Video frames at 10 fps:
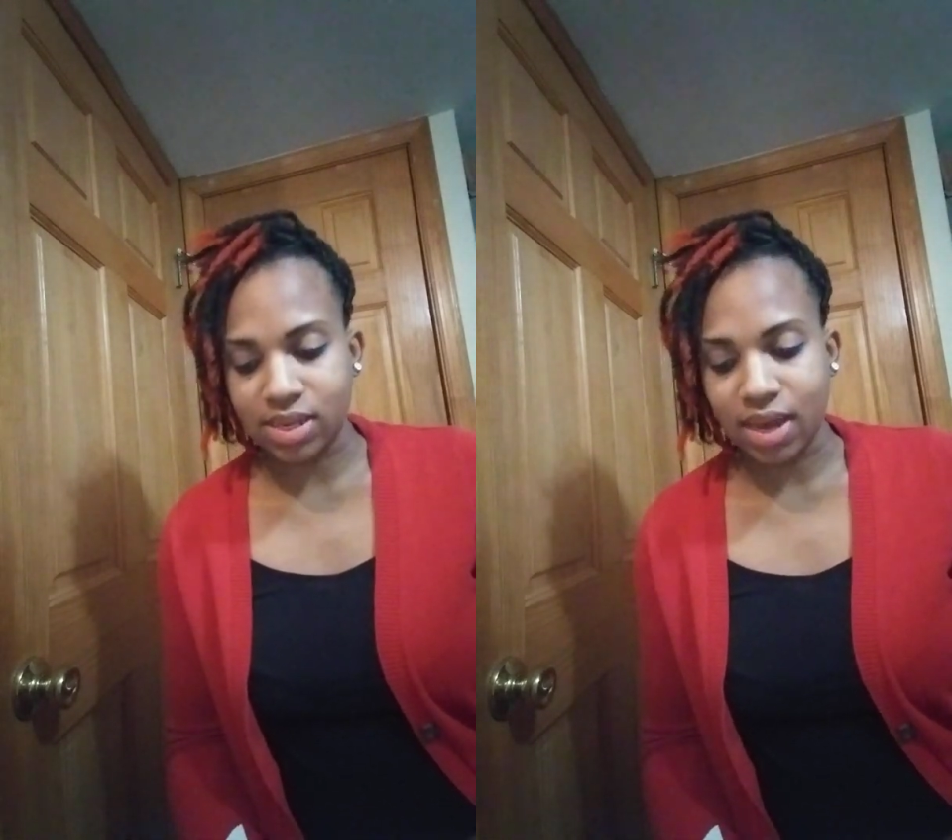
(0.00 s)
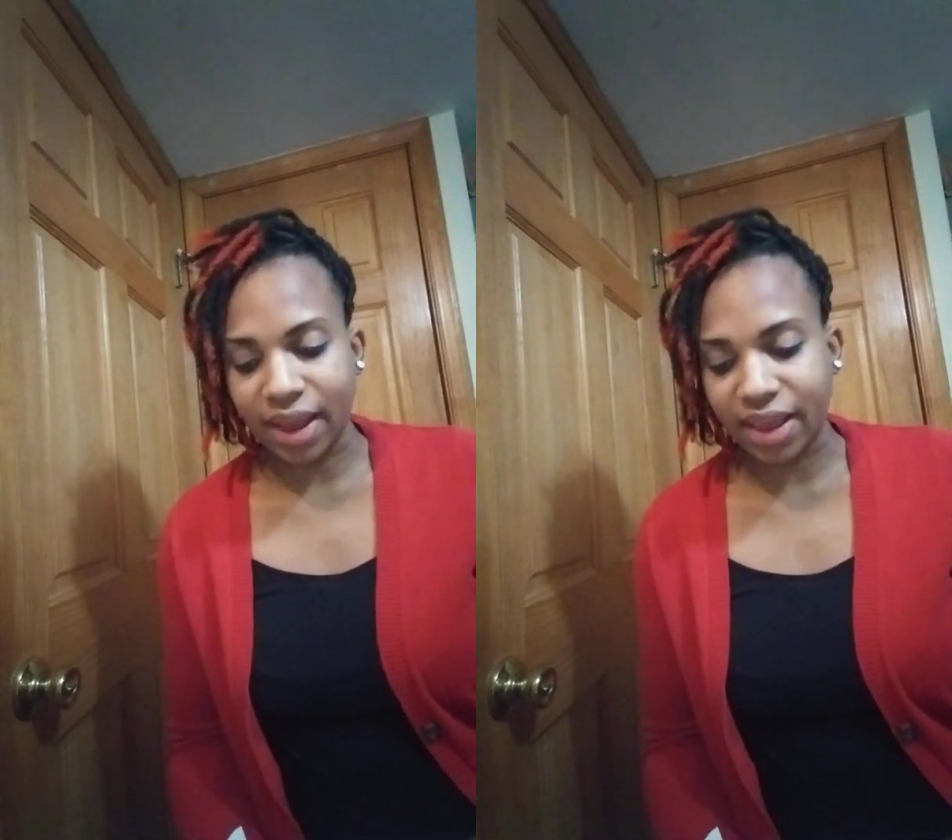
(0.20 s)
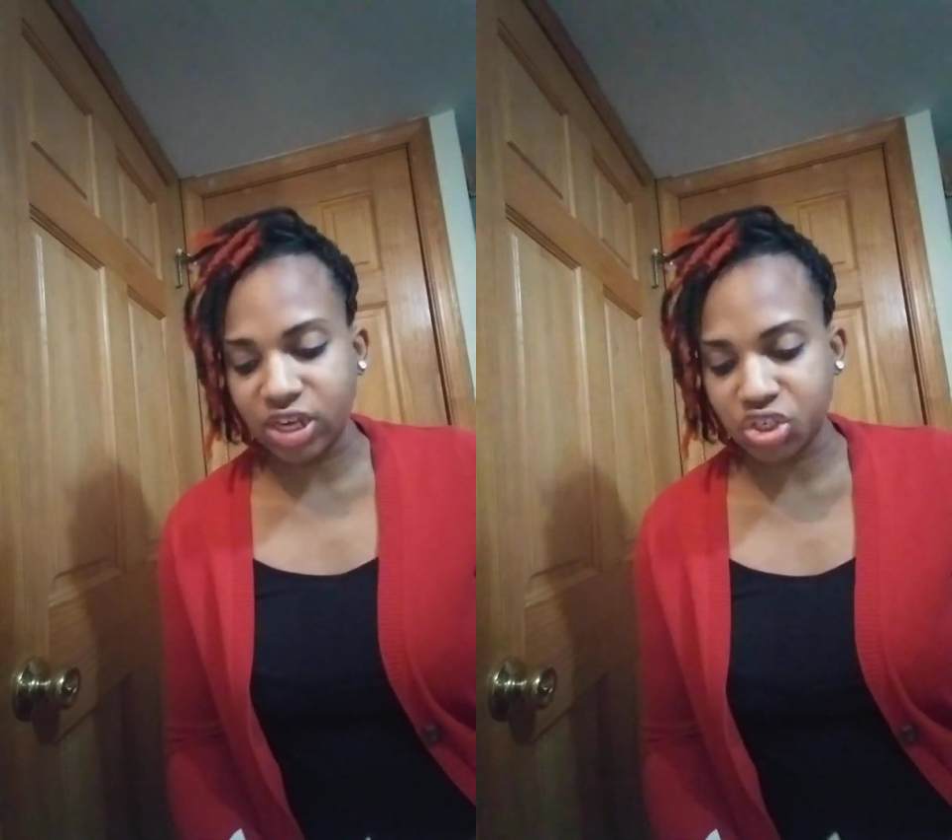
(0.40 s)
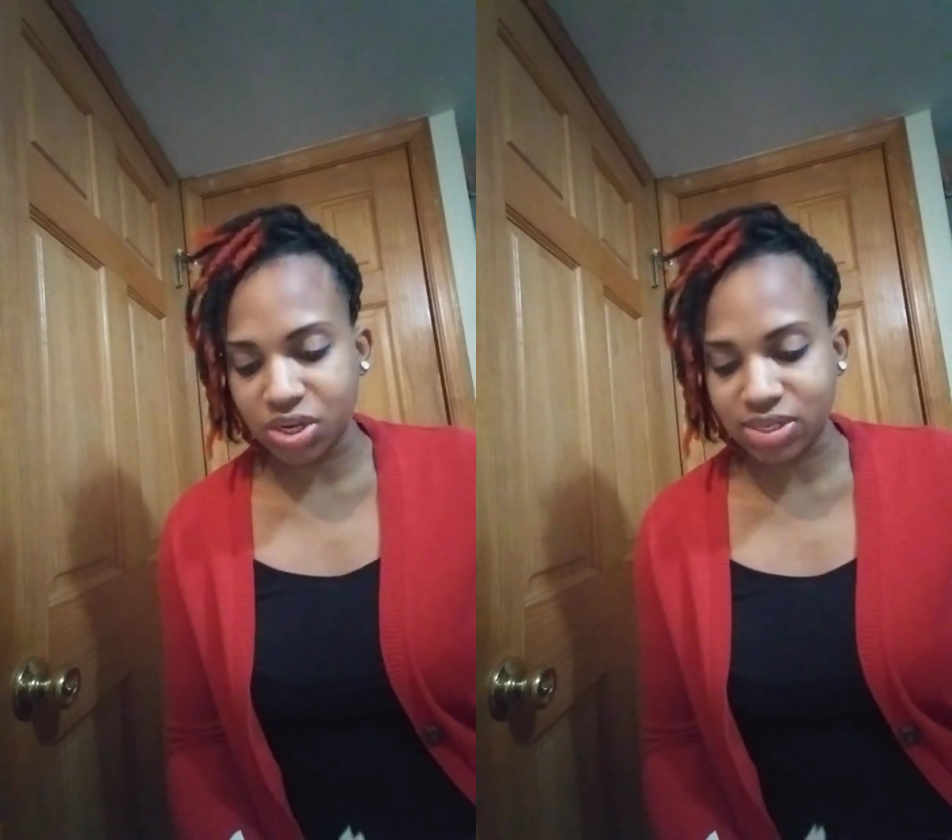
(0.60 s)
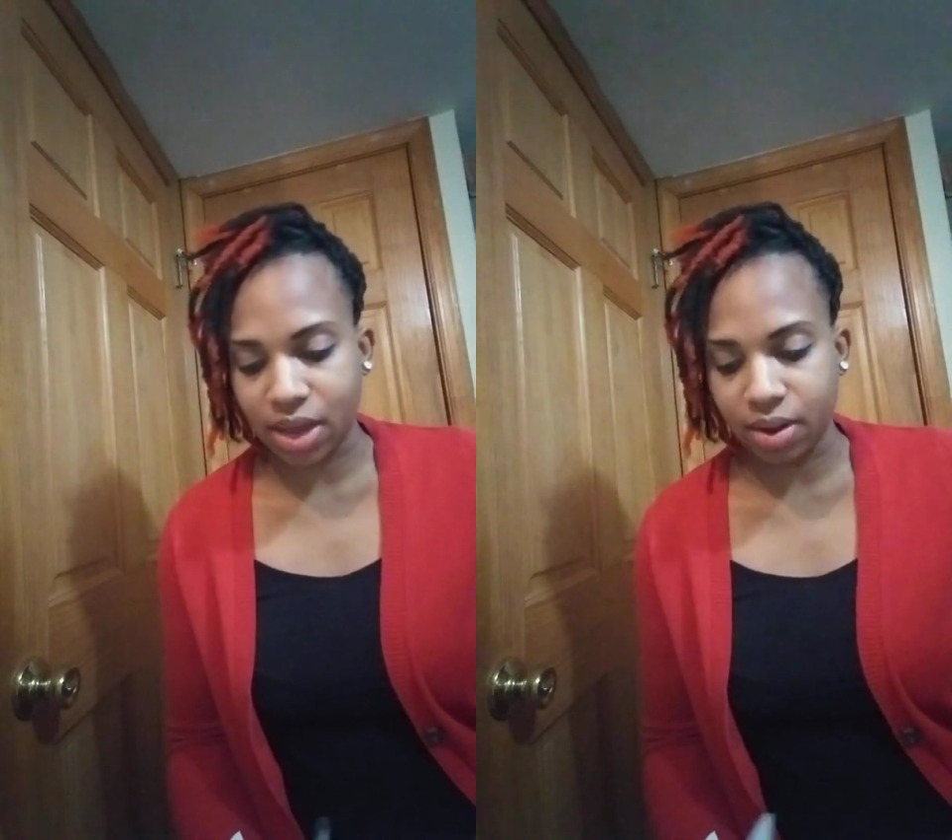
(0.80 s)
I can't
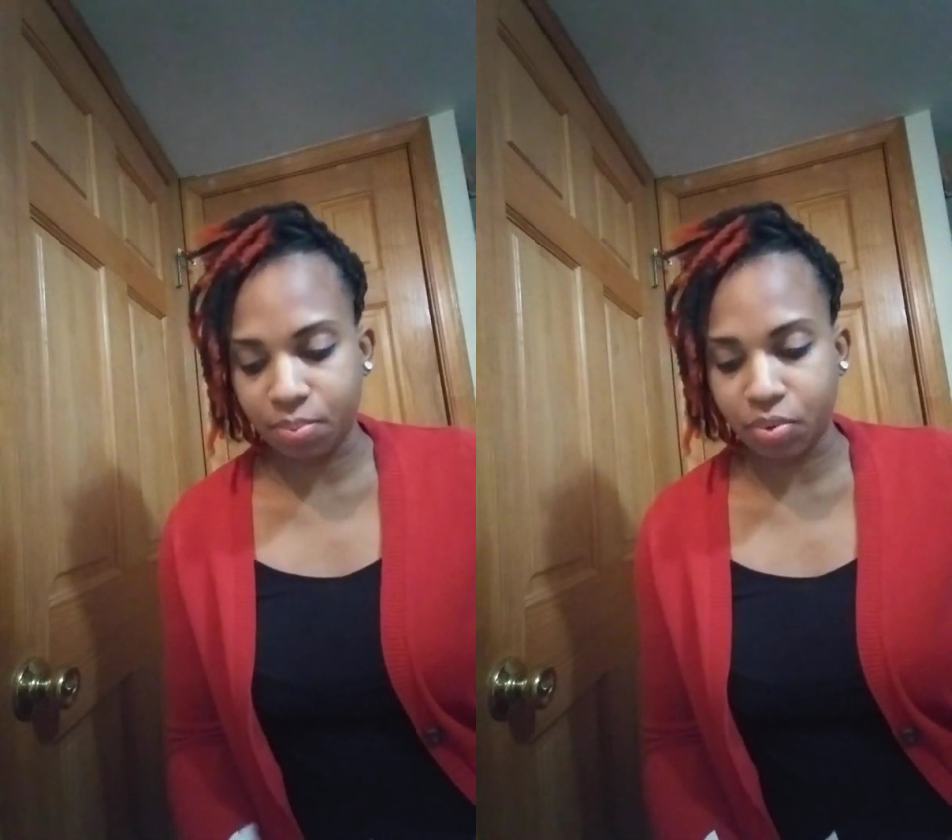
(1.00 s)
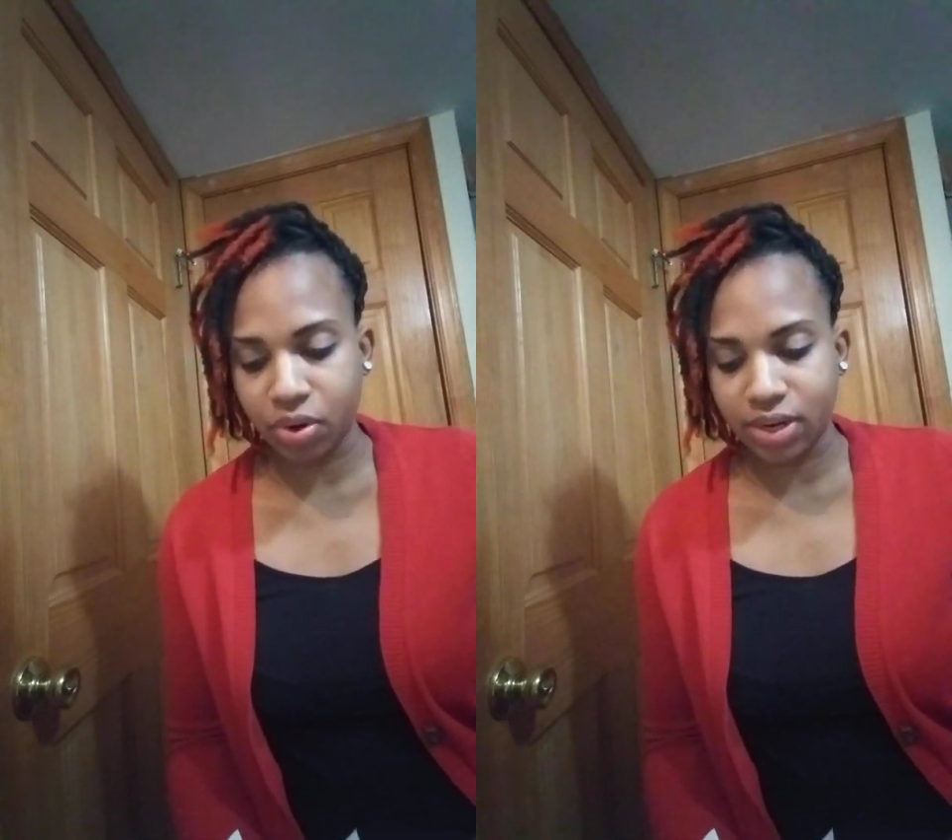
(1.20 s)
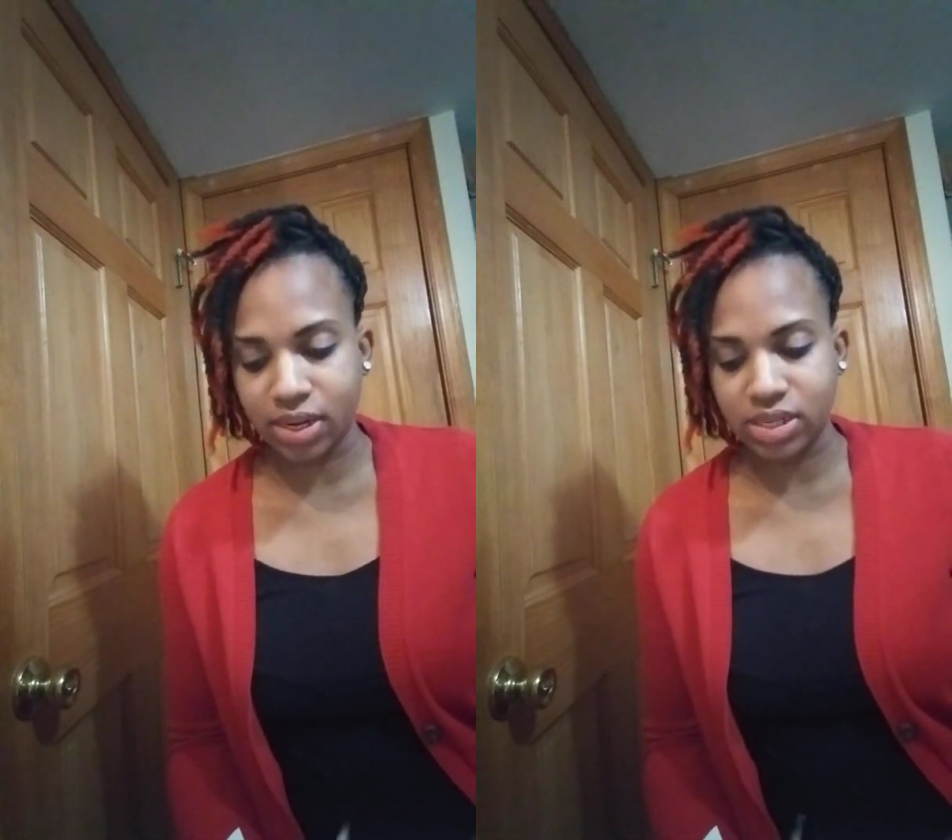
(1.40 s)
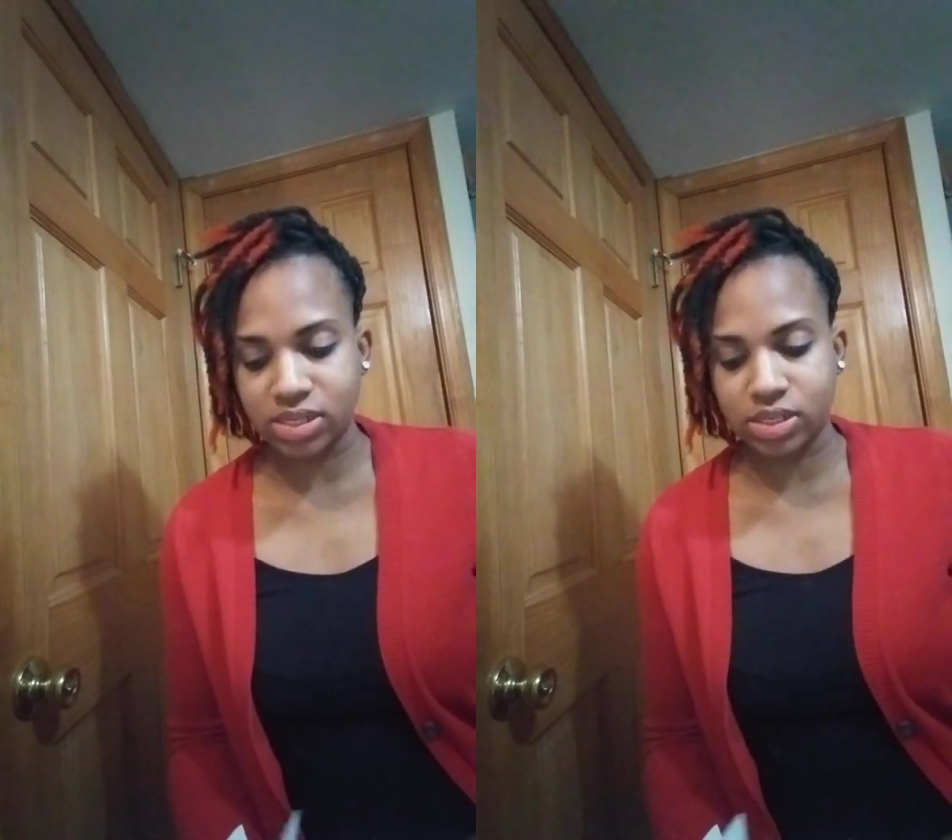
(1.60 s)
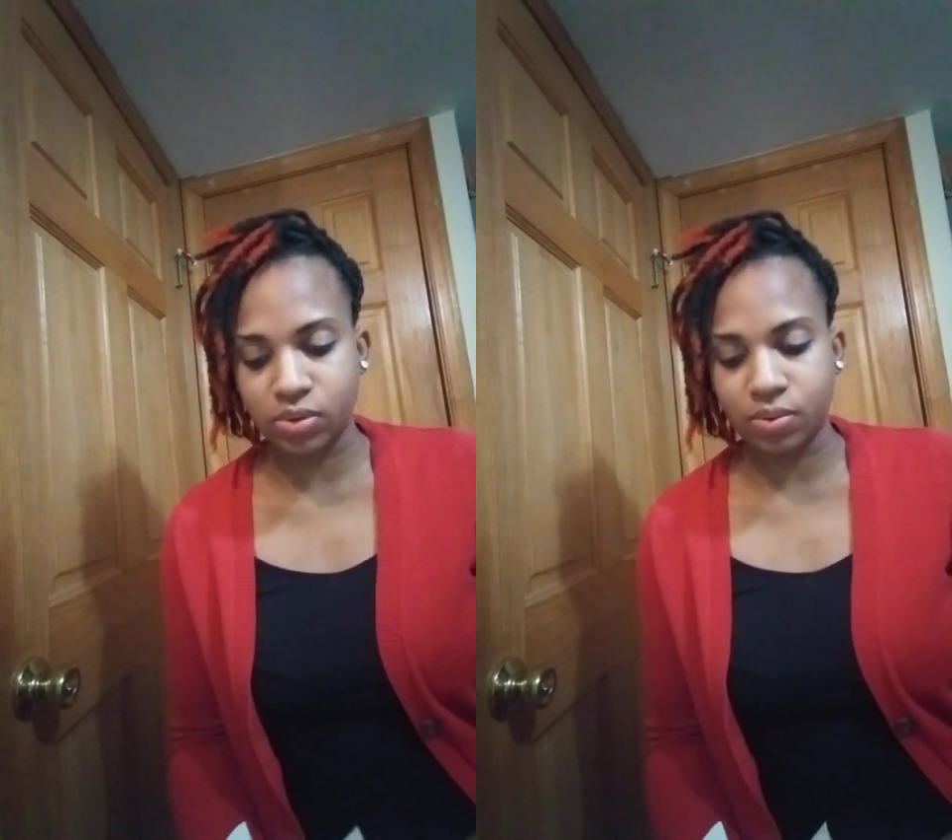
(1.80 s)
stress how important it
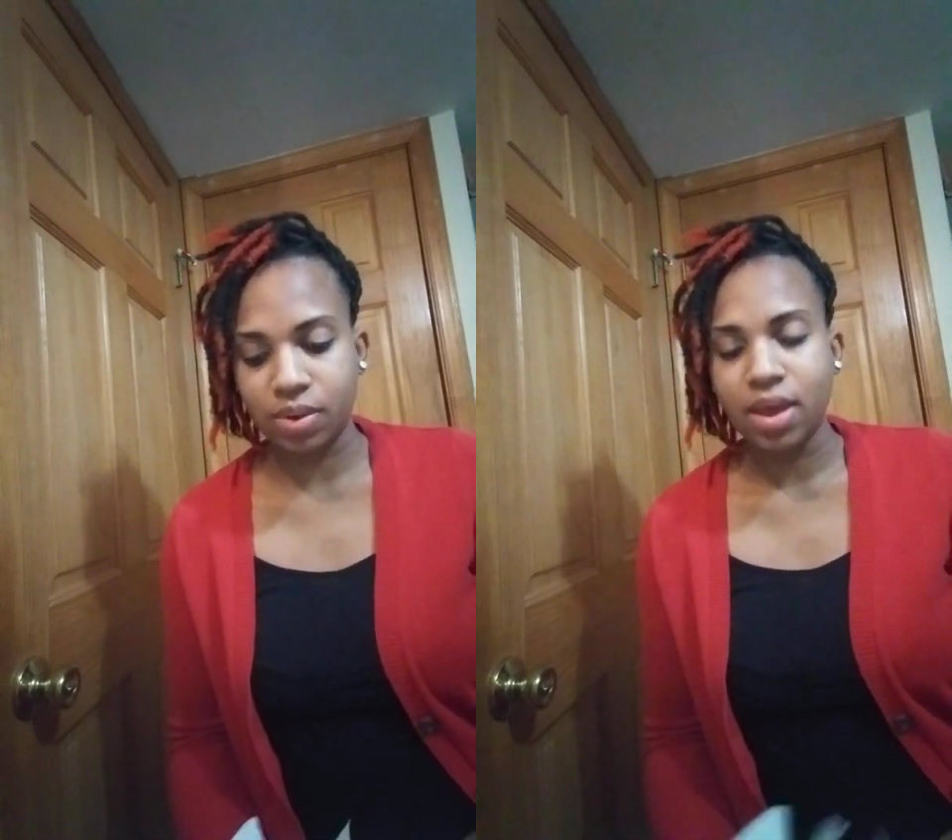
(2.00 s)
is to